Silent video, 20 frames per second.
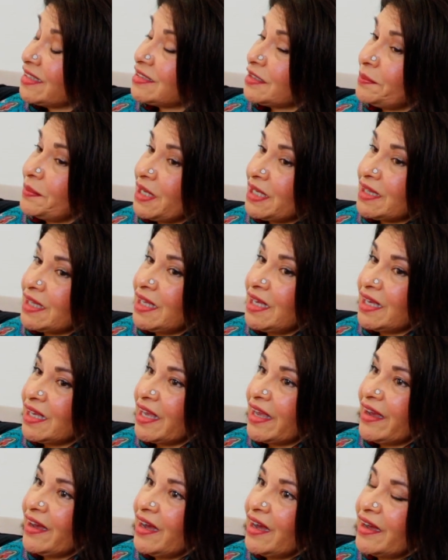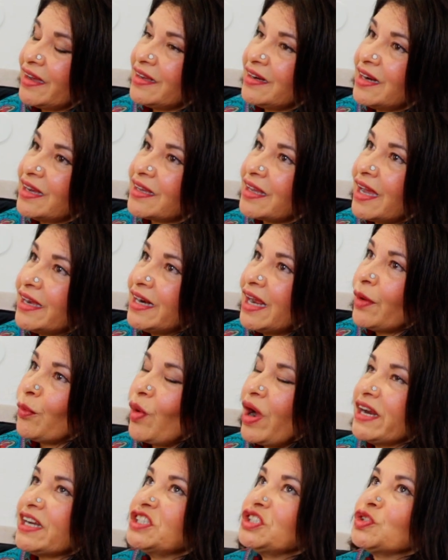It's a big thing, yeah. And I
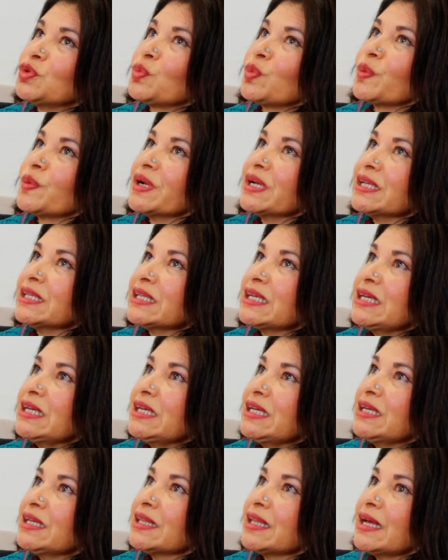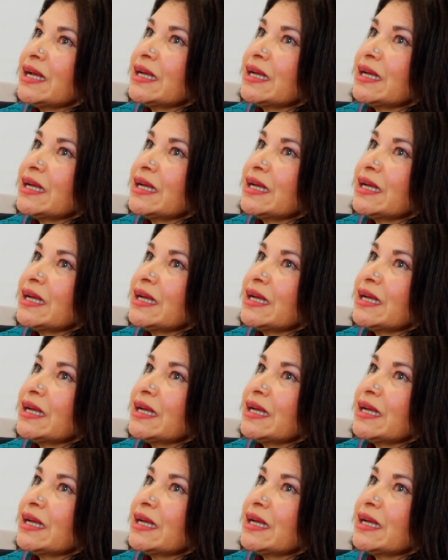wanted to really